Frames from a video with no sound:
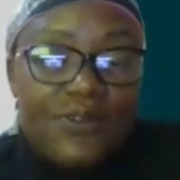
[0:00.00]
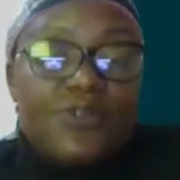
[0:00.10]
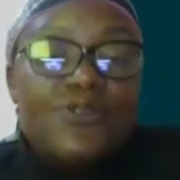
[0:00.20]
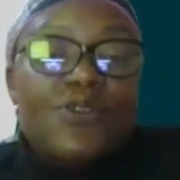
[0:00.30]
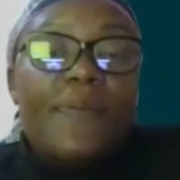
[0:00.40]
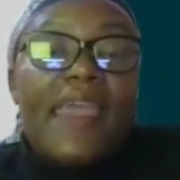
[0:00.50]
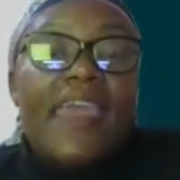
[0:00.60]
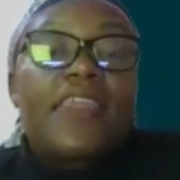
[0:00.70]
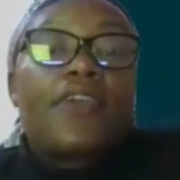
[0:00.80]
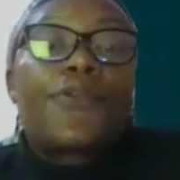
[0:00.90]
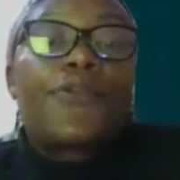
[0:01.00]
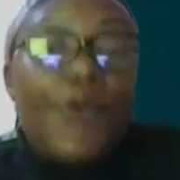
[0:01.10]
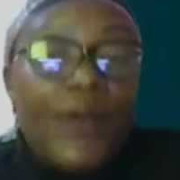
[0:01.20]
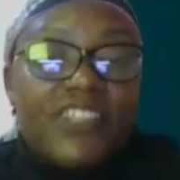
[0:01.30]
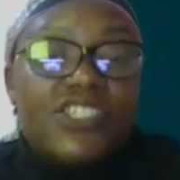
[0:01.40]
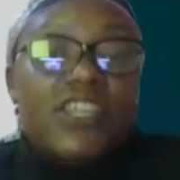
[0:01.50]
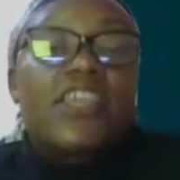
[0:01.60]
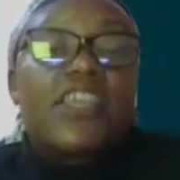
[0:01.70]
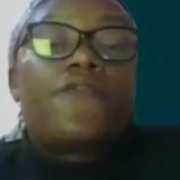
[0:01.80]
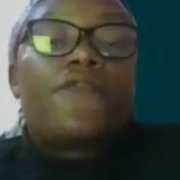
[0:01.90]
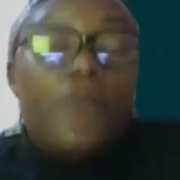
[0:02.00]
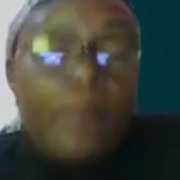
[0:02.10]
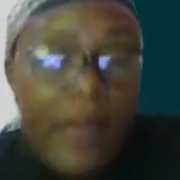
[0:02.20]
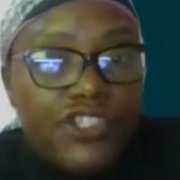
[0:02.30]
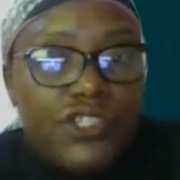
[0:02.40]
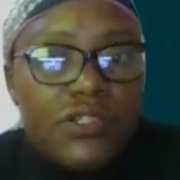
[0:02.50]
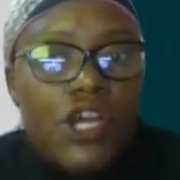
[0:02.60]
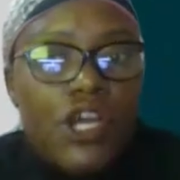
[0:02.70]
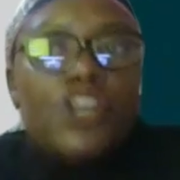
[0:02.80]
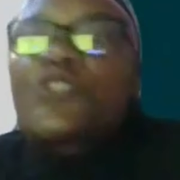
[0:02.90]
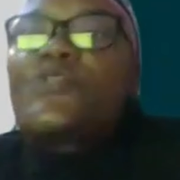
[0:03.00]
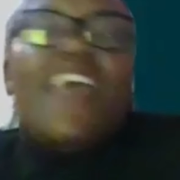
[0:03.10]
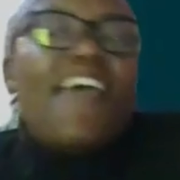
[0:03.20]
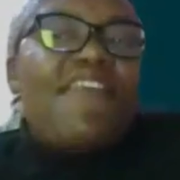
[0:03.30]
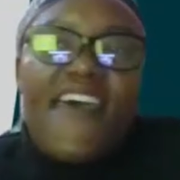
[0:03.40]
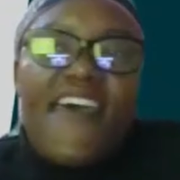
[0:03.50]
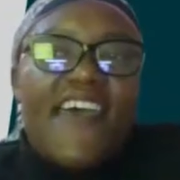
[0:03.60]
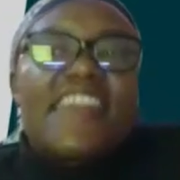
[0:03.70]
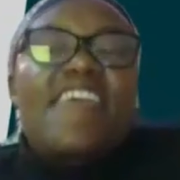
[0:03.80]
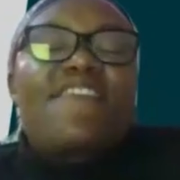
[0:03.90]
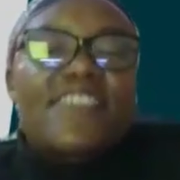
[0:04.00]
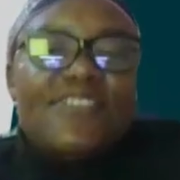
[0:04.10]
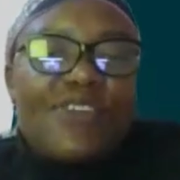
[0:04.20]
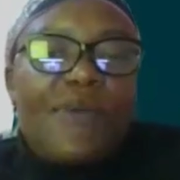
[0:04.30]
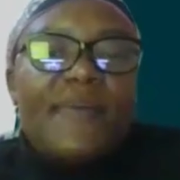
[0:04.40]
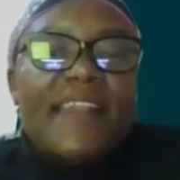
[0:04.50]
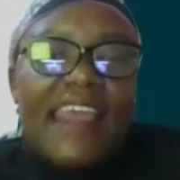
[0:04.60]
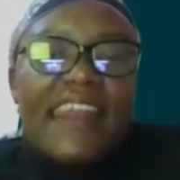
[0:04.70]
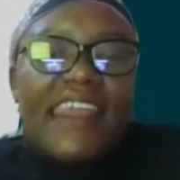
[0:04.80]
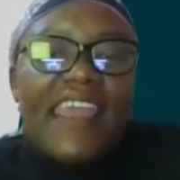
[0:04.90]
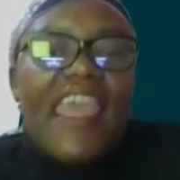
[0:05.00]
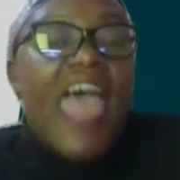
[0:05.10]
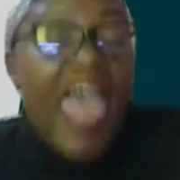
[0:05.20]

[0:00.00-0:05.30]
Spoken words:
You stop earning knowledge and information. So never stop learning.